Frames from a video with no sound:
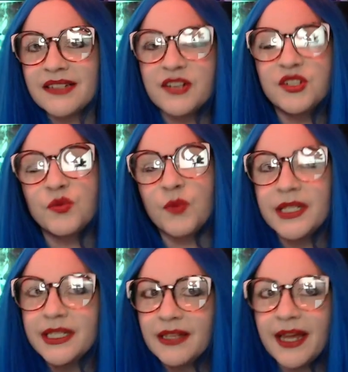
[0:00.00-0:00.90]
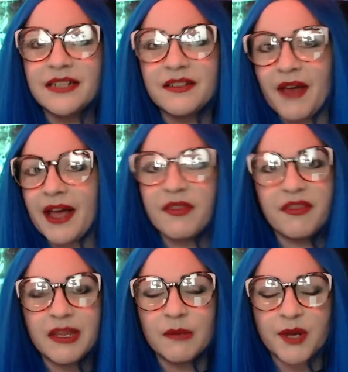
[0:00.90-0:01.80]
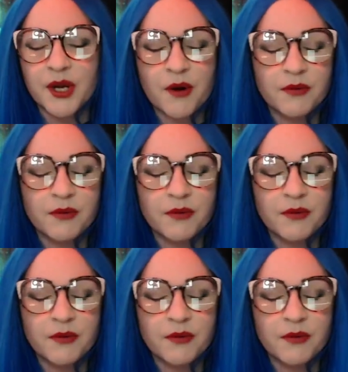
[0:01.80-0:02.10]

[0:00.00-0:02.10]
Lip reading: I just really liked that theme, you know.